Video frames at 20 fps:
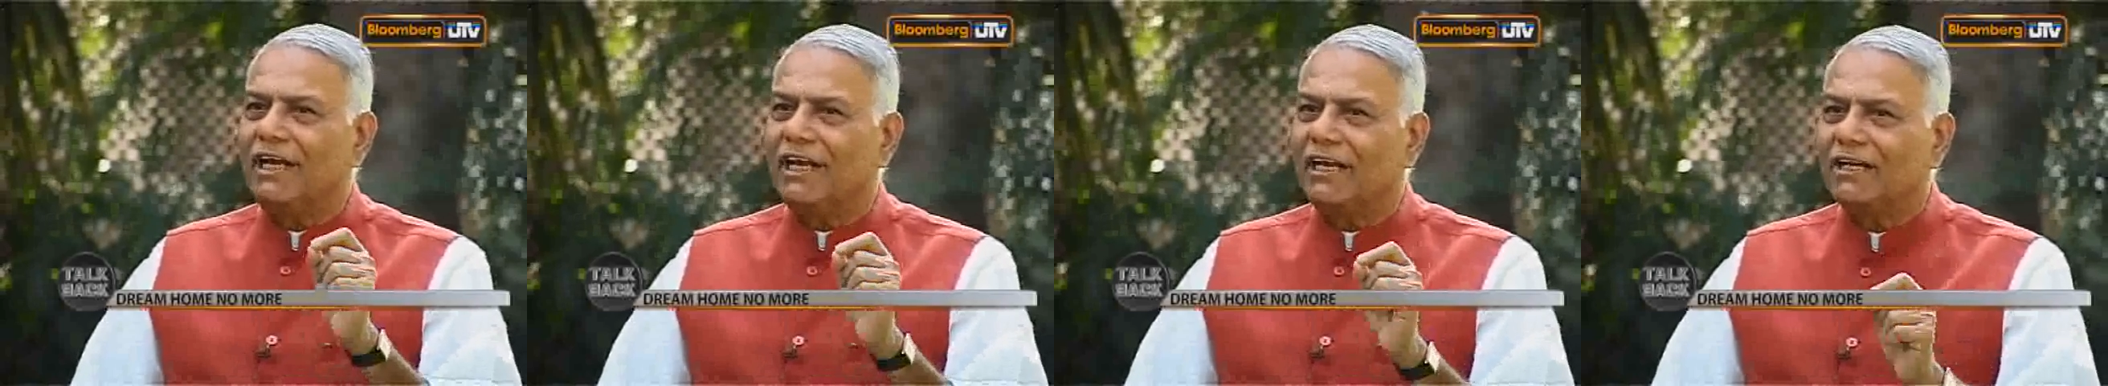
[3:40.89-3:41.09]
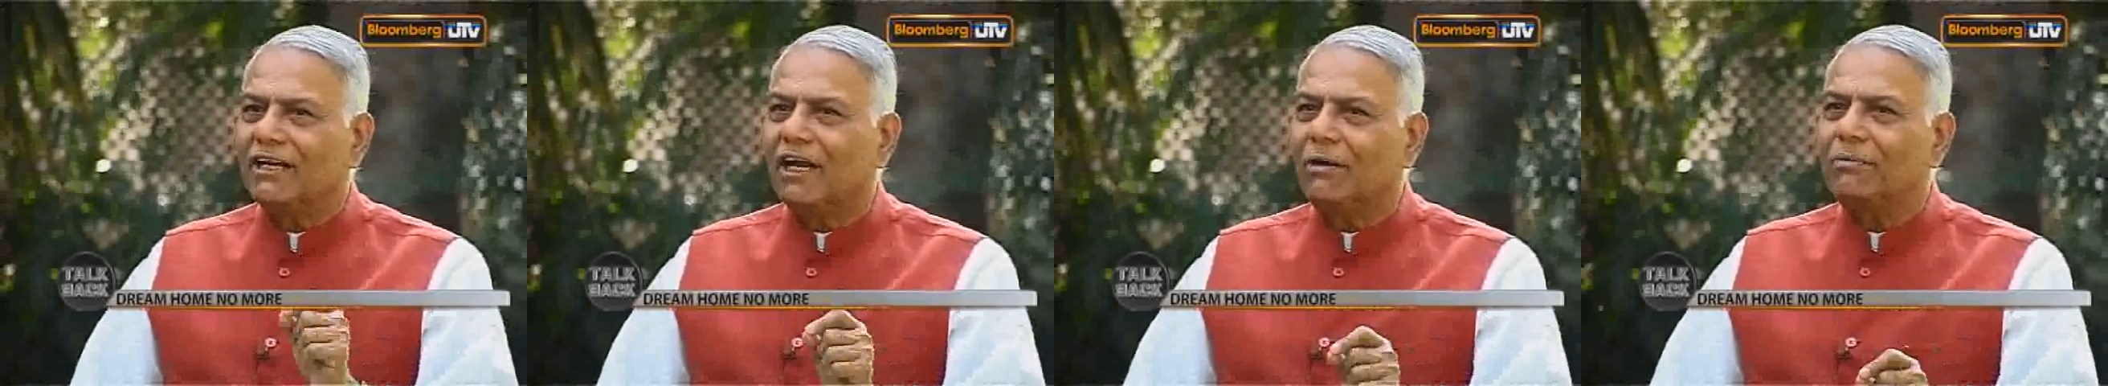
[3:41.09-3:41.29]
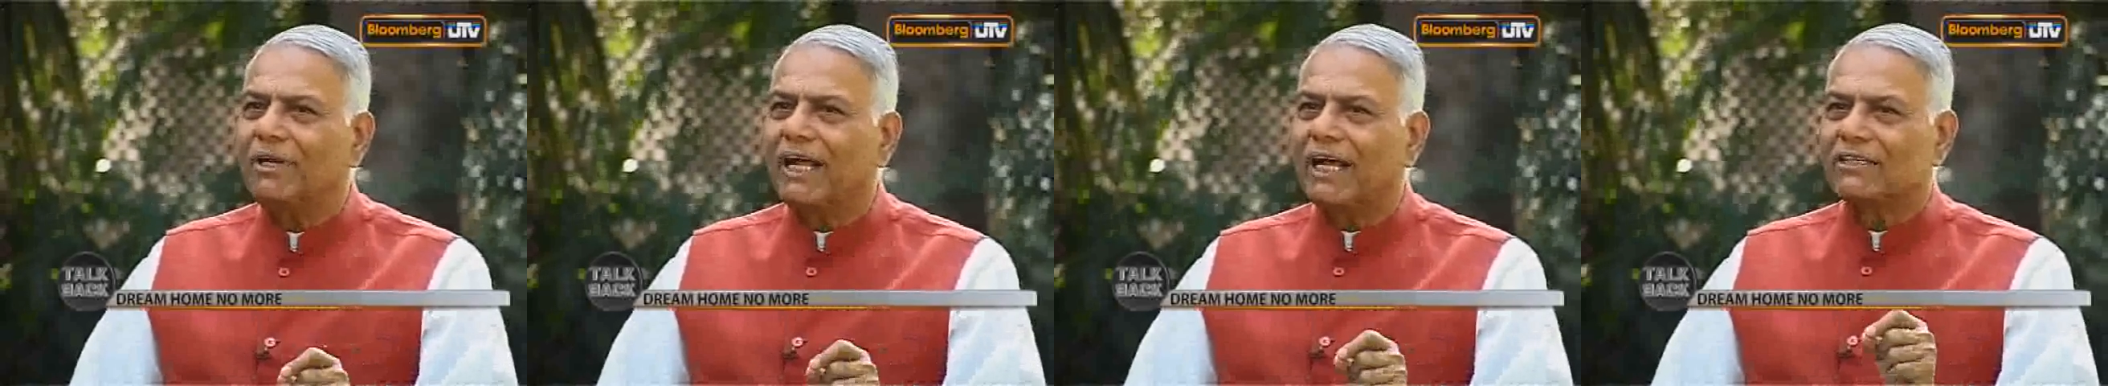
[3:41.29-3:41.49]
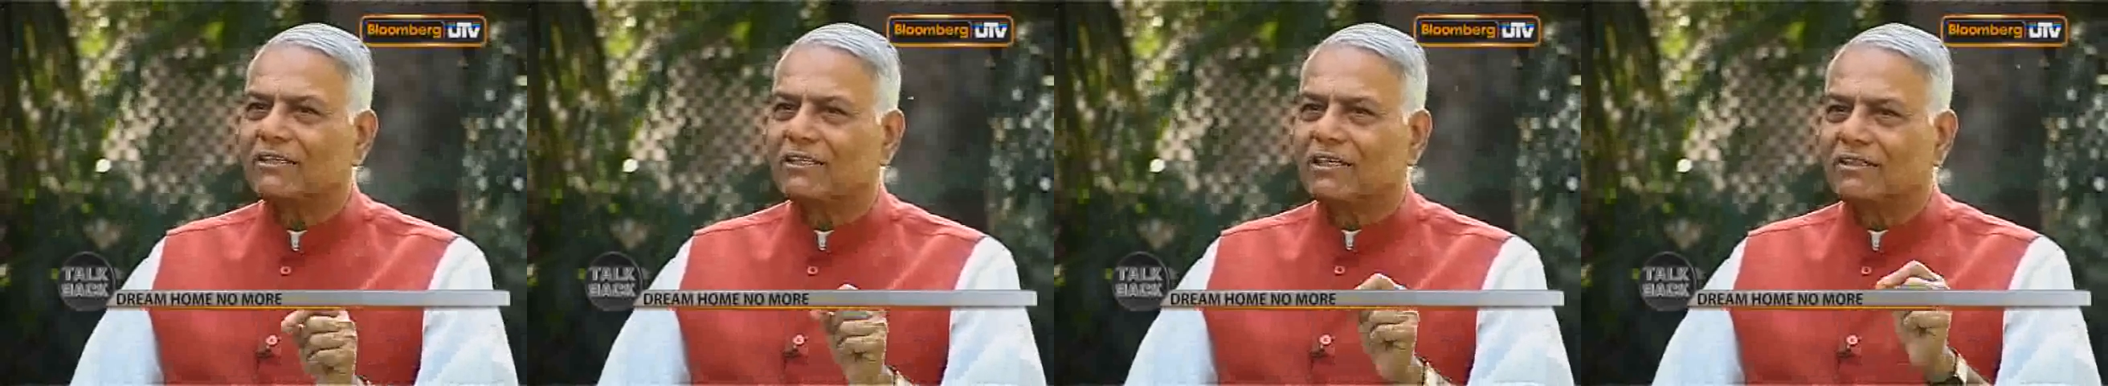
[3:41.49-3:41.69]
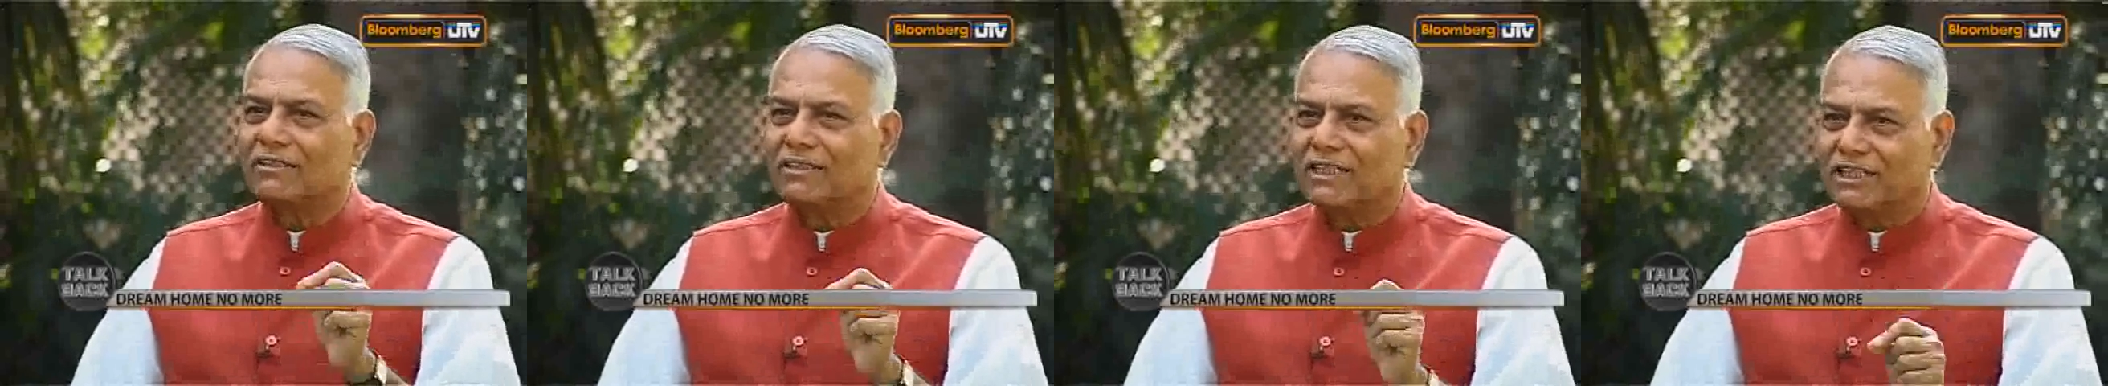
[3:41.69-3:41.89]
income
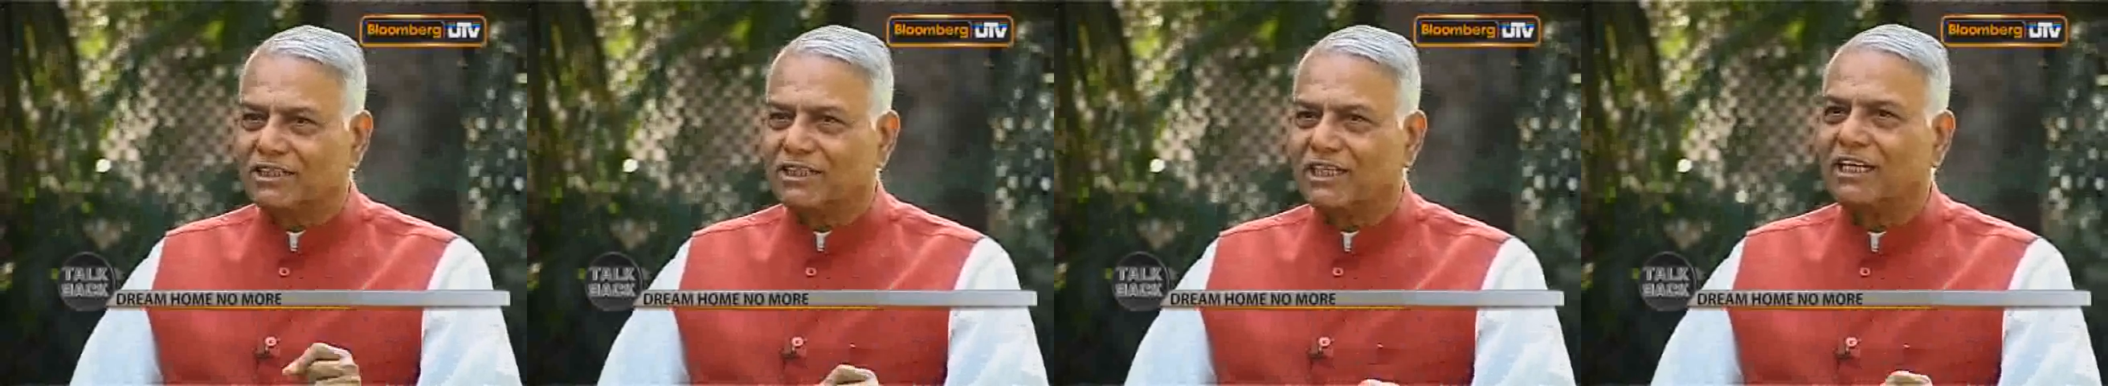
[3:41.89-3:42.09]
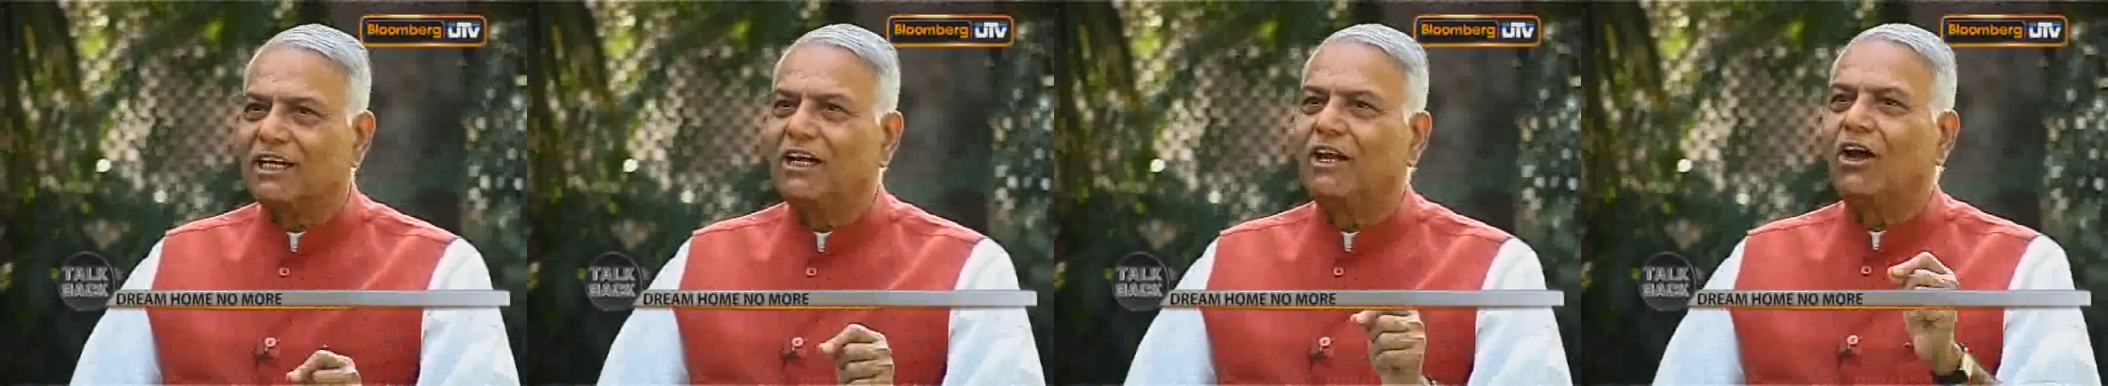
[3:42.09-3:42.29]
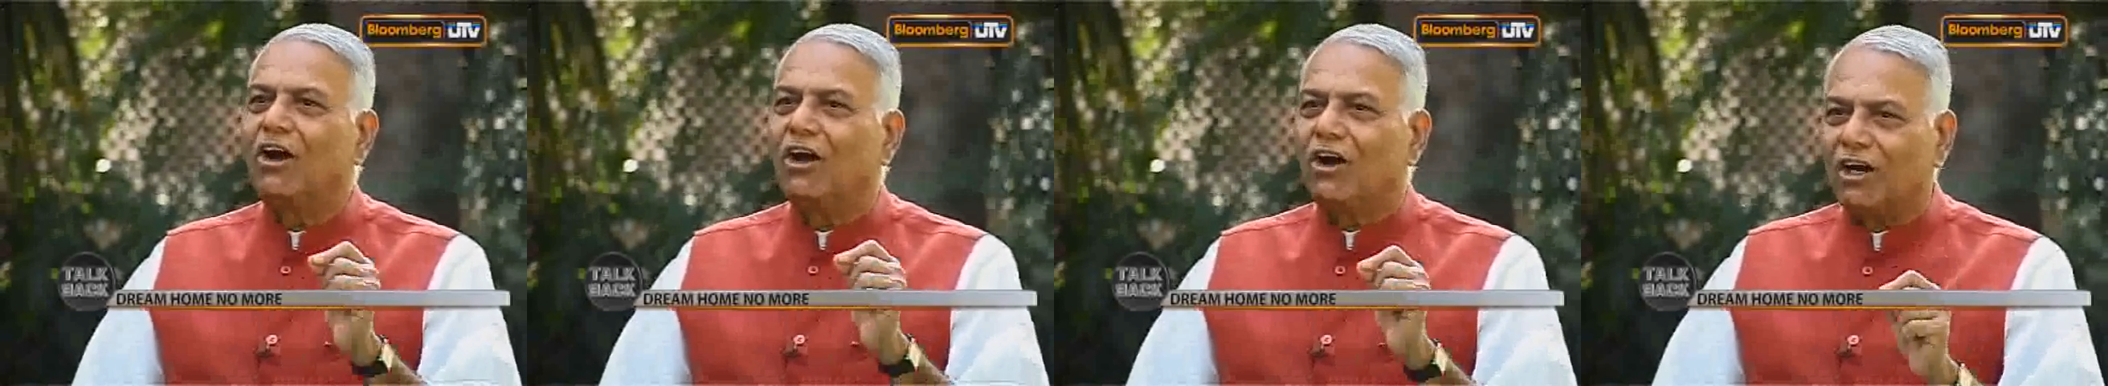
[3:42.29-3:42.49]
tax concession